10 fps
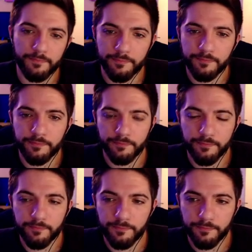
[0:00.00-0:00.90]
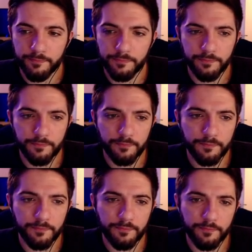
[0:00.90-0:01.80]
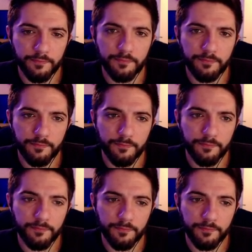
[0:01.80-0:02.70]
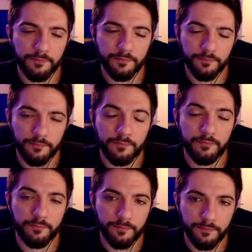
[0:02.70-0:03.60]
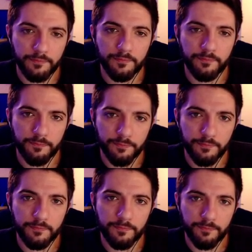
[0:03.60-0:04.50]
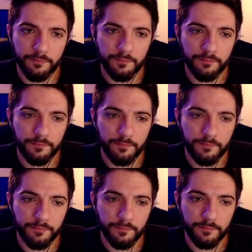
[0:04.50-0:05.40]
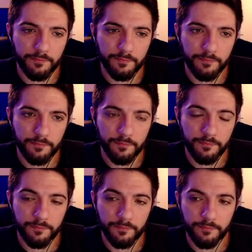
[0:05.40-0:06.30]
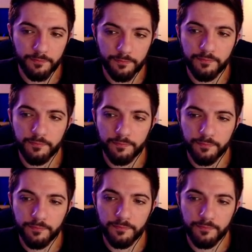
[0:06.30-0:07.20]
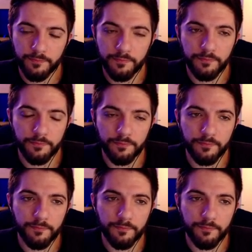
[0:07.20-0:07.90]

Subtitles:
[no speech]